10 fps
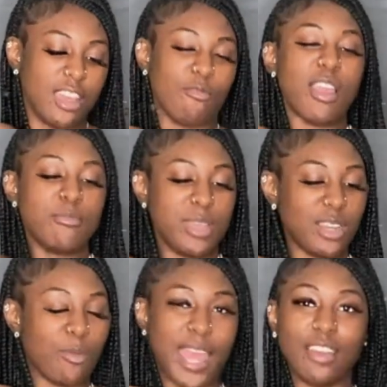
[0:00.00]
Why you being a
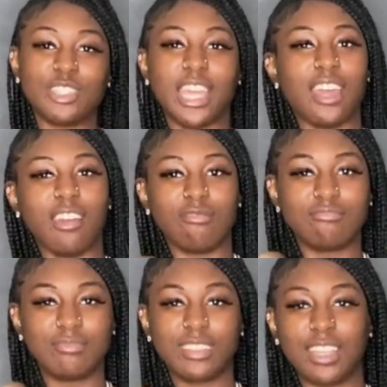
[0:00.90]
wild child?
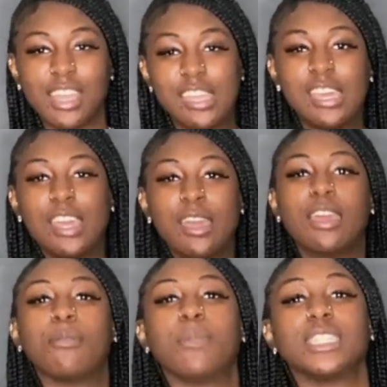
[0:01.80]

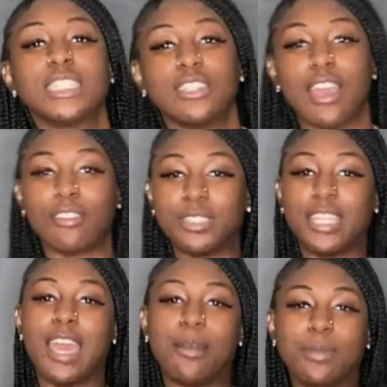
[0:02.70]
Make sure y'all
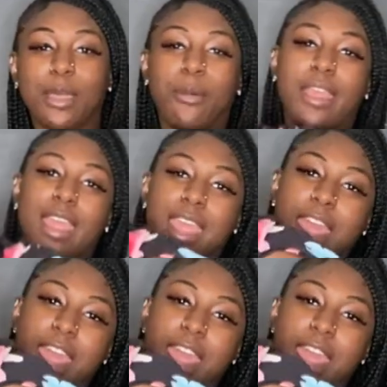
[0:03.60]
shop the ring.